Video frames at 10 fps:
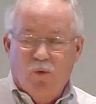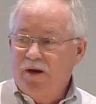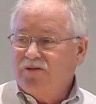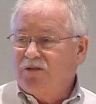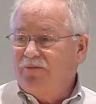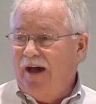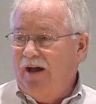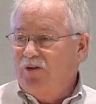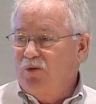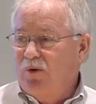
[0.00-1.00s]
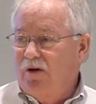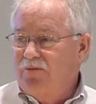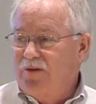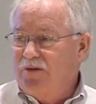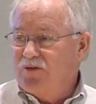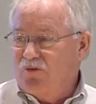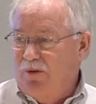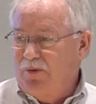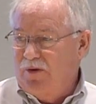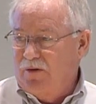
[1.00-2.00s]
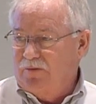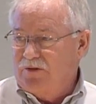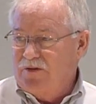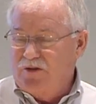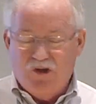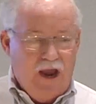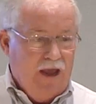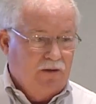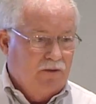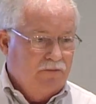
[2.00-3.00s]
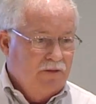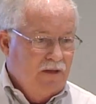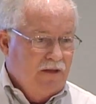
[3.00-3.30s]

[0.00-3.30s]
What is the value of the distributor to the channel